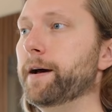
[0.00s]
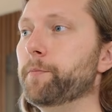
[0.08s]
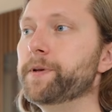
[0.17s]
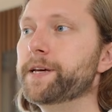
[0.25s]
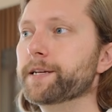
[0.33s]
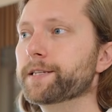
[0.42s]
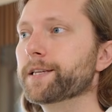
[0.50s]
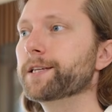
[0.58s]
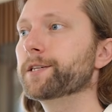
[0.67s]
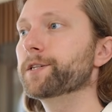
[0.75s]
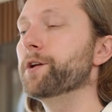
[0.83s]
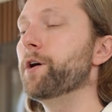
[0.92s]
Now, because this
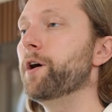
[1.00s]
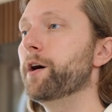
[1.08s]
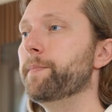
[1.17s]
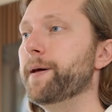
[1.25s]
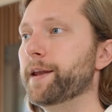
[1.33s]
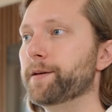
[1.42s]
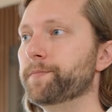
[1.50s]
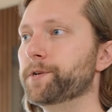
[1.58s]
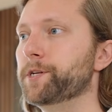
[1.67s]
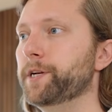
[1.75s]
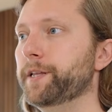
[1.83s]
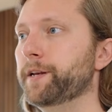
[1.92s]
is an automatic
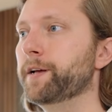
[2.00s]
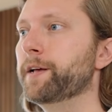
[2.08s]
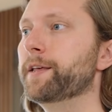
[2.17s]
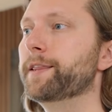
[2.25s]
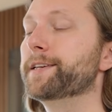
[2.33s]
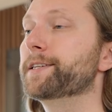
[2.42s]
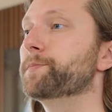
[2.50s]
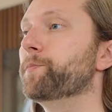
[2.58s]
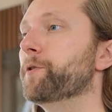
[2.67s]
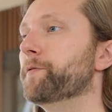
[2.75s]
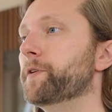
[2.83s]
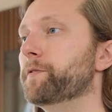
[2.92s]
machine, this is
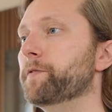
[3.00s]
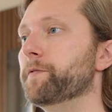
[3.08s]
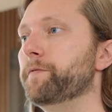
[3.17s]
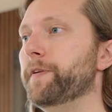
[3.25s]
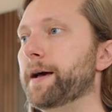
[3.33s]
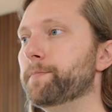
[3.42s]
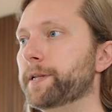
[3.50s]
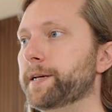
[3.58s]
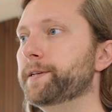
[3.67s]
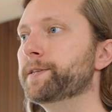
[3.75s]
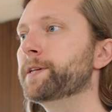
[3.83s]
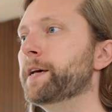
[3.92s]
perfect for
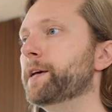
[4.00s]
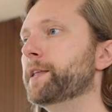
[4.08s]
families